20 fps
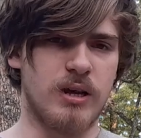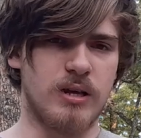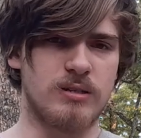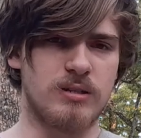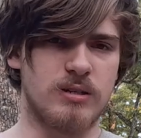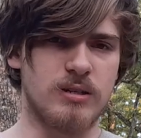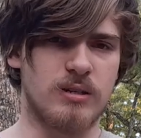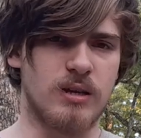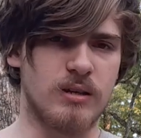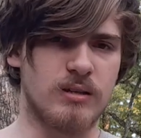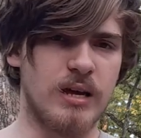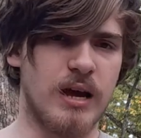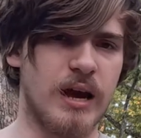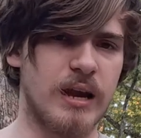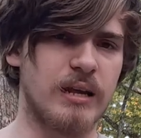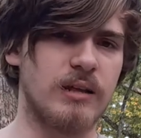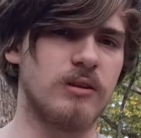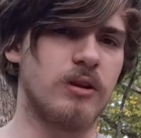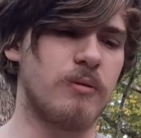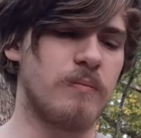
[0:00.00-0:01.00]
It's just a
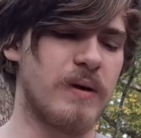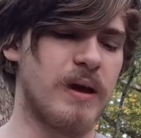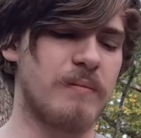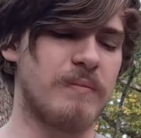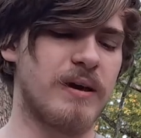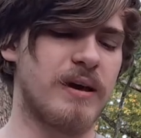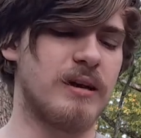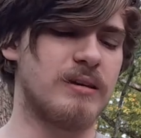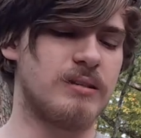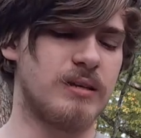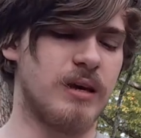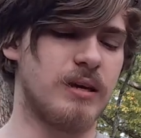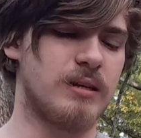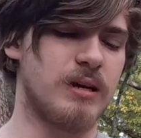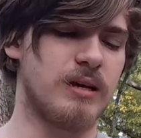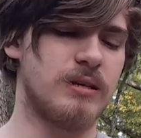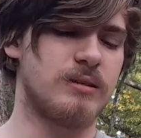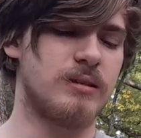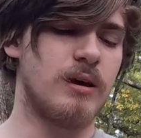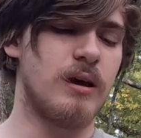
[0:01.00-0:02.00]
tiny little bit because it
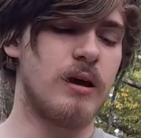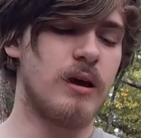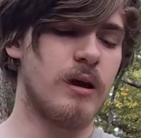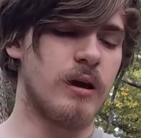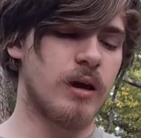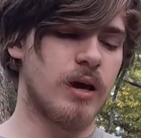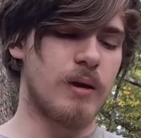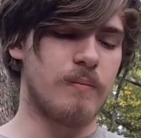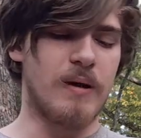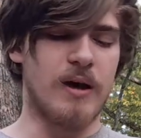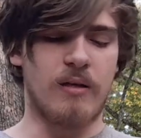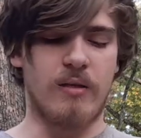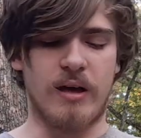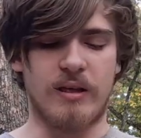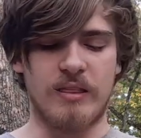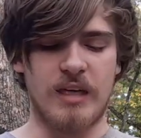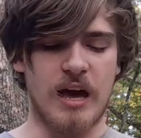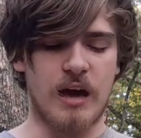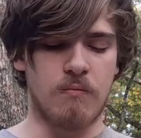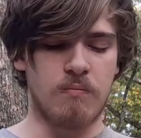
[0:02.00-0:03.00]
does come out
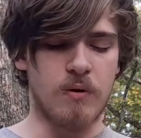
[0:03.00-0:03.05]
like that.